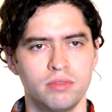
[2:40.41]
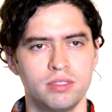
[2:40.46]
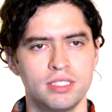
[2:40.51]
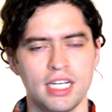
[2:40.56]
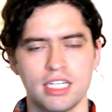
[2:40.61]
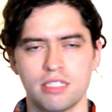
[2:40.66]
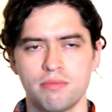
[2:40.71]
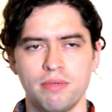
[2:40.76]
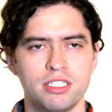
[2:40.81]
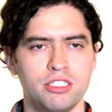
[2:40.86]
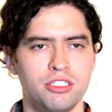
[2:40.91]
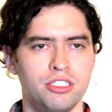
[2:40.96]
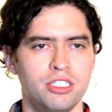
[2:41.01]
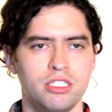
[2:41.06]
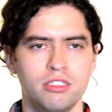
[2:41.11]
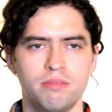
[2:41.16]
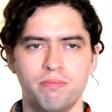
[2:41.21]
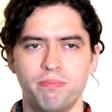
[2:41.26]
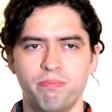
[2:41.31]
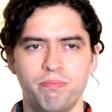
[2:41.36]
text
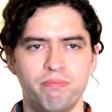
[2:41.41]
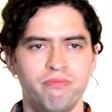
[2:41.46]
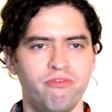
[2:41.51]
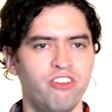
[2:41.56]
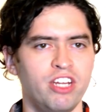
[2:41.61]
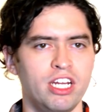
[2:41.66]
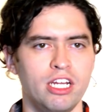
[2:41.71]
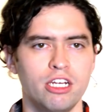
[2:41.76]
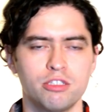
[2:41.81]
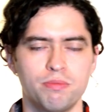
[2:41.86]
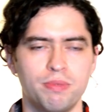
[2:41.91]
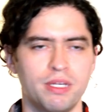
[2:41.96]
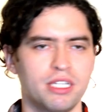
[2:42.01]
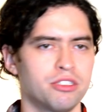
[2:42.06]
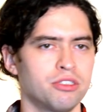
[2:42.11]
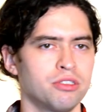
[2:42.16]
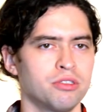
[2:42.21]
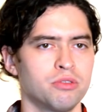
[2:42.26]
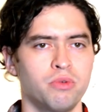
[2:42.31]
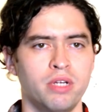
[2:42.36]
messages, videos,
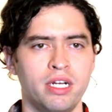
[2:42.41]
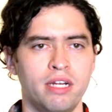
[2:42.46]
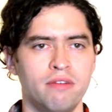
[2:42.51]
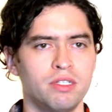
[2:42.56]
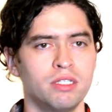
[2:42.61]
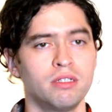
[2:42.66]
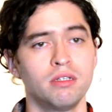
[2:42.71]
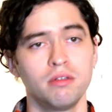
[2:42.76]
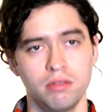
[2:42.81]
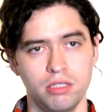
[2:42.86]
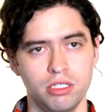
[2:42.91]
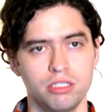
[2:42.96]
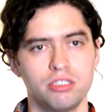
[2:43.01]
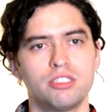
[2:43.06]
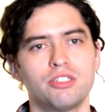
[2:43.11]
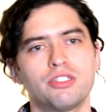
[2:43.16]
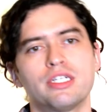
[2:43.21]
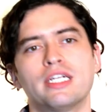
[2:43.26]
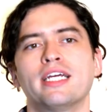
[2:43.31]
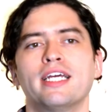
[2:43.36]
pictures, whatever you're
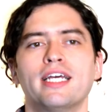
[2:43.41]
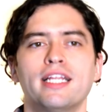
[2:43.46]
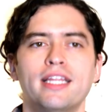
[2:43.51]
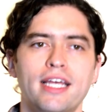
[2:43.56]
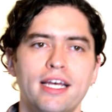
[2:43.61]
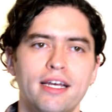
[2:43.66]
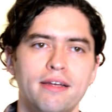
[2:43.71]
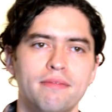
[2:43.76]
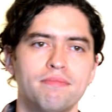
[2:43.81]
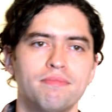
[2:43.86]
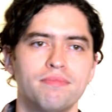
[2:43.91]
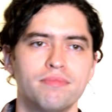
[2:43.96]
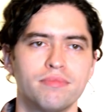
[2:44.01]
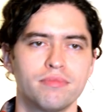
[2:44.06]
still going to get that.